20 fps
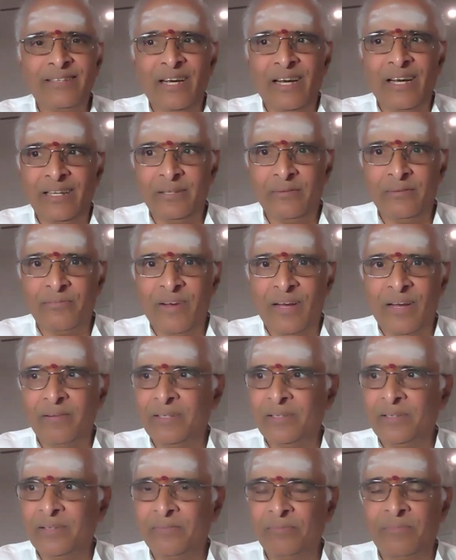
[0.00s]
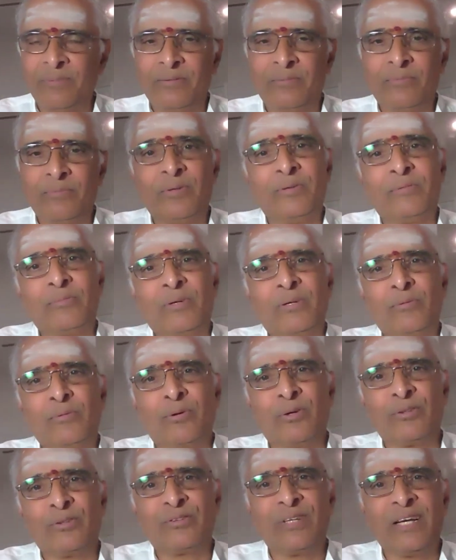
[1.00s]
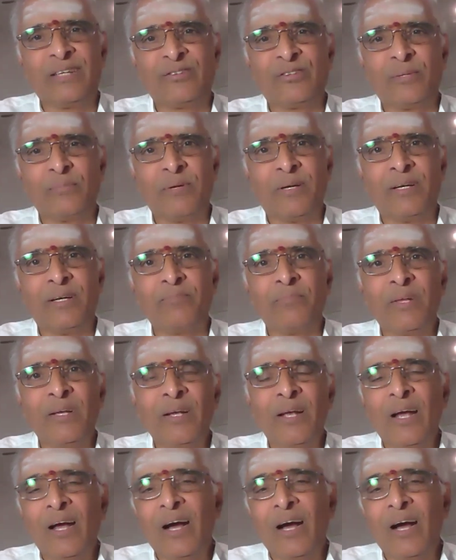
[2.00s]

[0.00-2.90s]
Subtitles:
joined a Grahasthashrama,